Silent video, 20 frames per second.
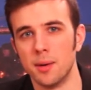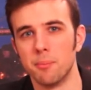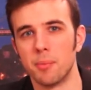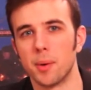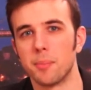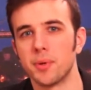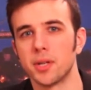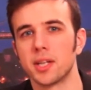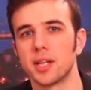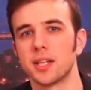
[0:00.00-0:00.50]

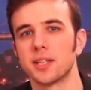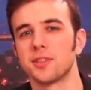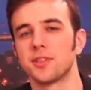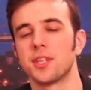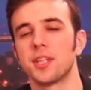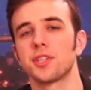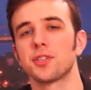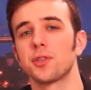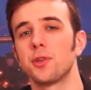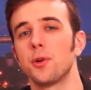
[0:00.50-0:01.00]
but because
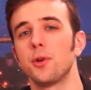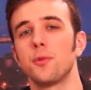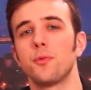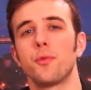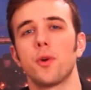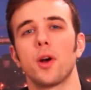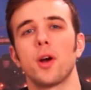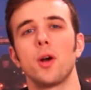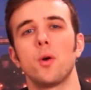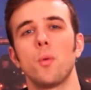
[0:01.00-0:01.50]
this could
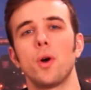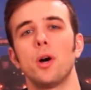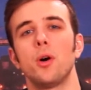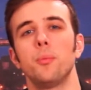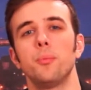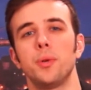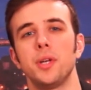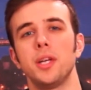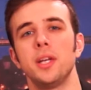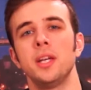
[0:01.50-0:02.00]
very
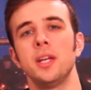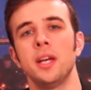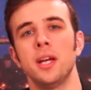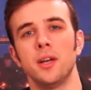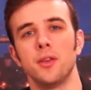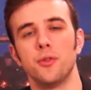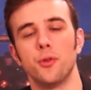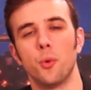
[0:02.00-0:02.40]
well be